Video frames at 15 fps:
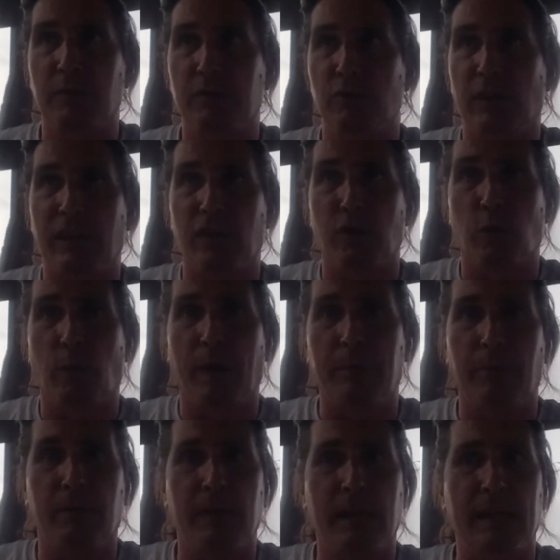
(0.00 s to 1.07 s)
drinking their whey
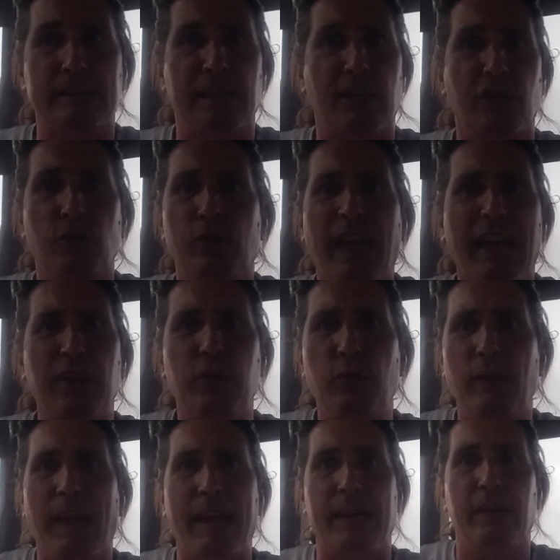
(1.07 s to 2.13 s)
protein. I was like, you can't do
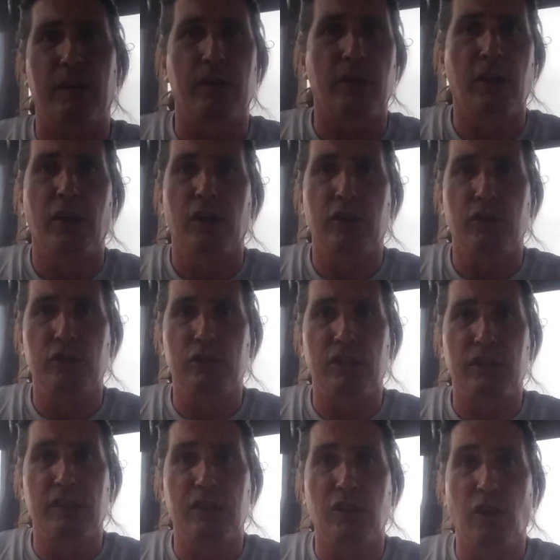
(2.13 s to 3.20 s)
that here. You should
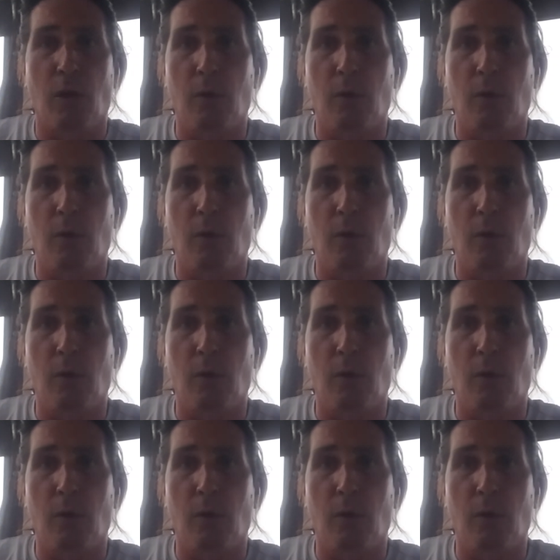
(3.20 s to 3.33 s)
go